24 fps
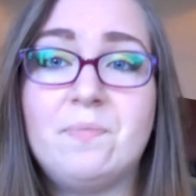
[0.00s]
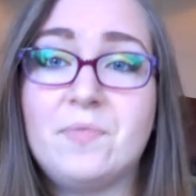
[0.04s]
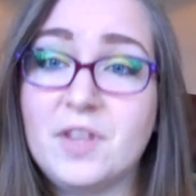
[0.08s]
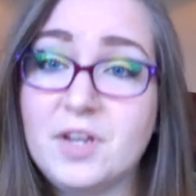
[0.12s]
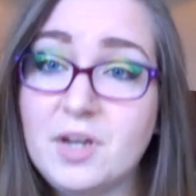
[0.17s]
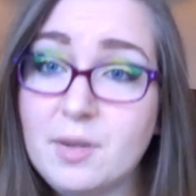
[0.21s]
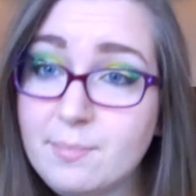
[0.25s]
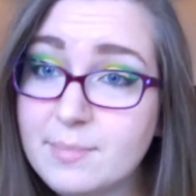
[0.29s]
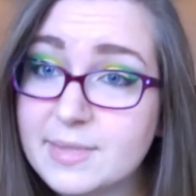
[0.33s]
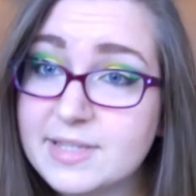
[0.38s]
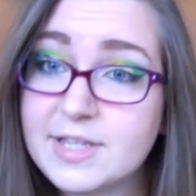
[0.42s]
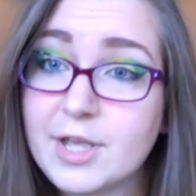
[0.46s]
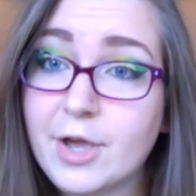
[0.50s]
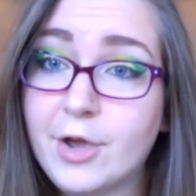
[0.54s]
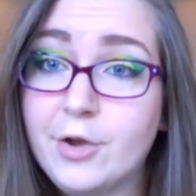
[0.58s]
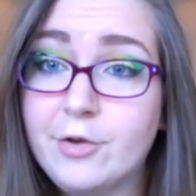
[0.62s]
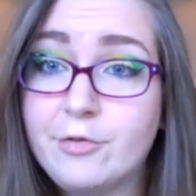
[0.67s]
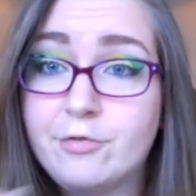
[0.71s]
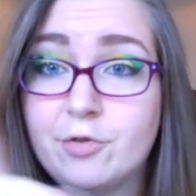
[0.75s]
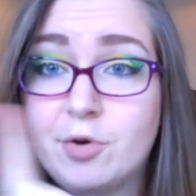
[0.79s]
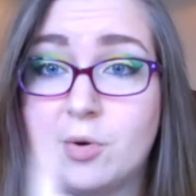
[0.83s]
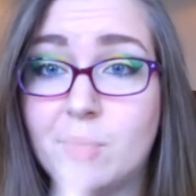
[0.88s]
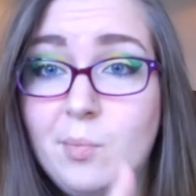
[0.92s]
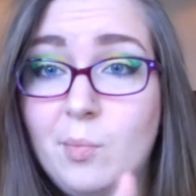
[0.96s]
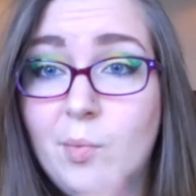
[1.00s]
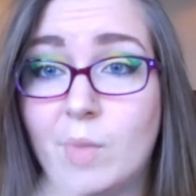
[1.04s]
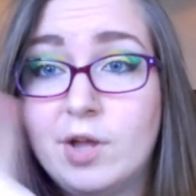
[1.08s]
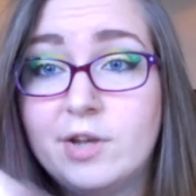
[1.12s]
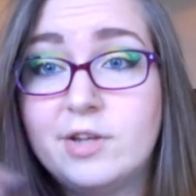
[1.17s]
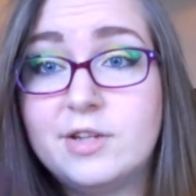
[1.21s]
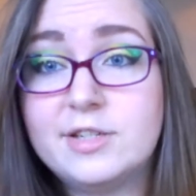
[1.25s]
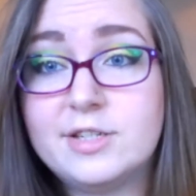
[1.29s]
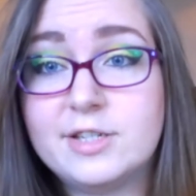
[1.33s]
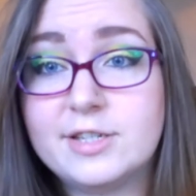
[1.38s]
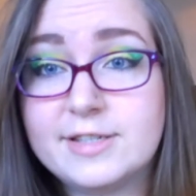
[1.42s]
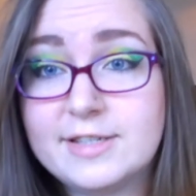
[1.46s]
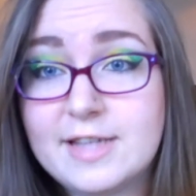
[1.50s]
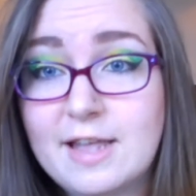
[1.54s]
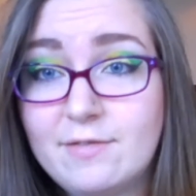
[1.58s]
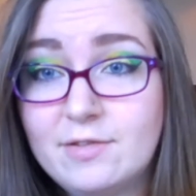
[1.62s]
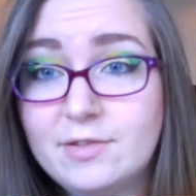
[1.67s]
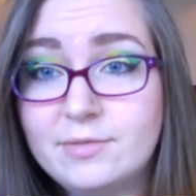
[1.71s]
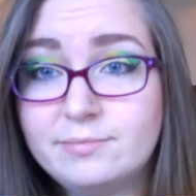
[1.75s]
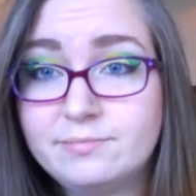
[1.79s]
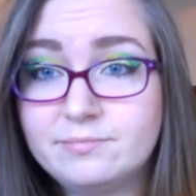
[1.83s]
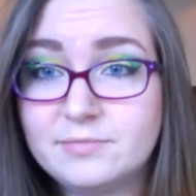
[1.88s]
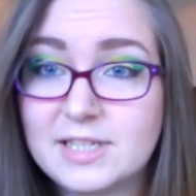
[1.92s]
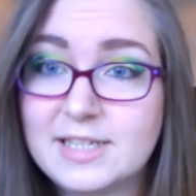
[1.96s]
The numbers go from 1 to
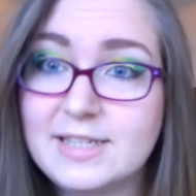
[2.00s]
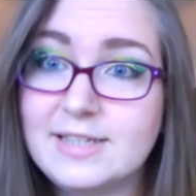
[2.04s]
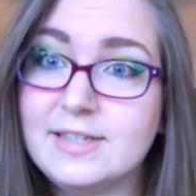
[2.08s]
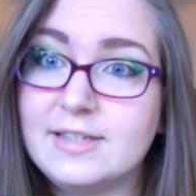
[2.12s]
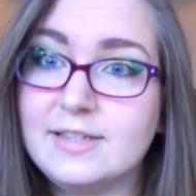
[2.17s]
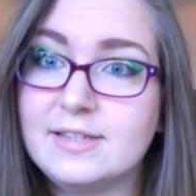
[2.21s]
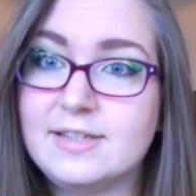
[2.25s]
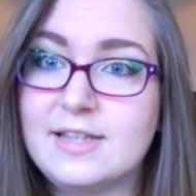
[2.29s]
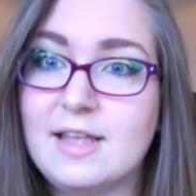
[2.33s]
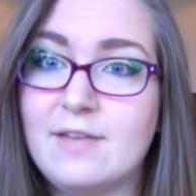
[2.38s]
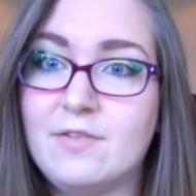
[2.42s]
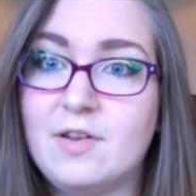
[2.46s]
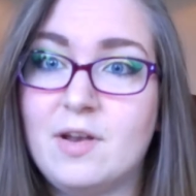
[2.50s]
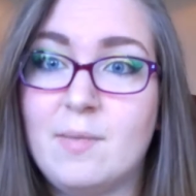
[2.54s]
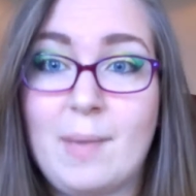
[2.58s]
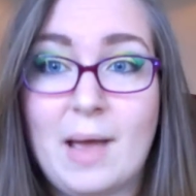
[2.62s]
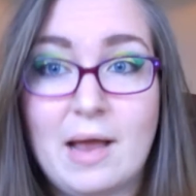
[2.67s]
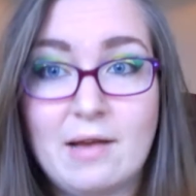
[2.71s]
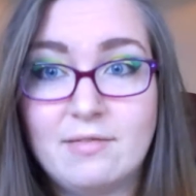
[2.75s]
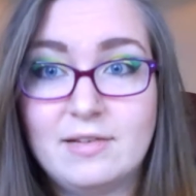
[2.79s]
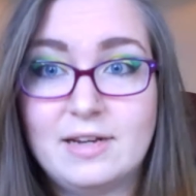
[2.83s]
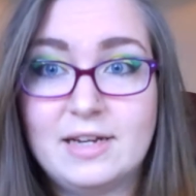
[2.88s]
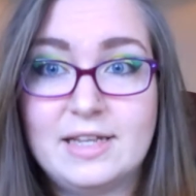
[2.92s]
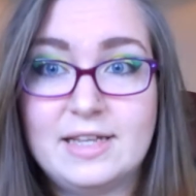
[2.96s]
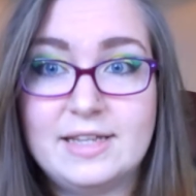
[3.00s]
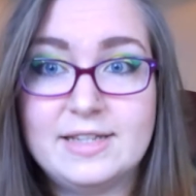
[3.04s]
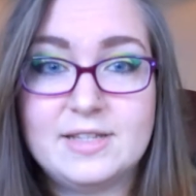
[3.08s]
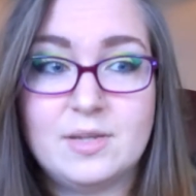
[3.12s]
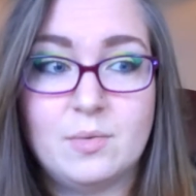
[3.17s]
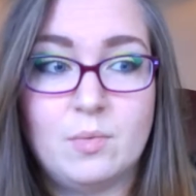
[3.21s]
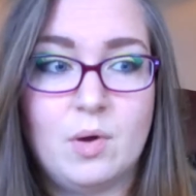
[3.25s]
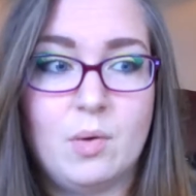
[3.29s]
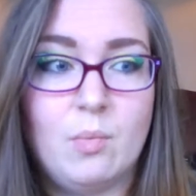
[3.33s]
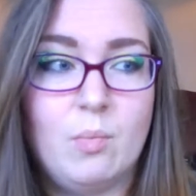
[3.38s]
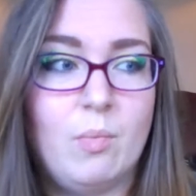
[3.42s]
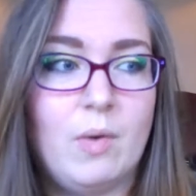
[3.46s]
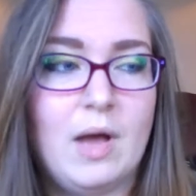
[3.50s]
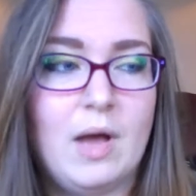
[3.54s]
7. 7 apparently is the one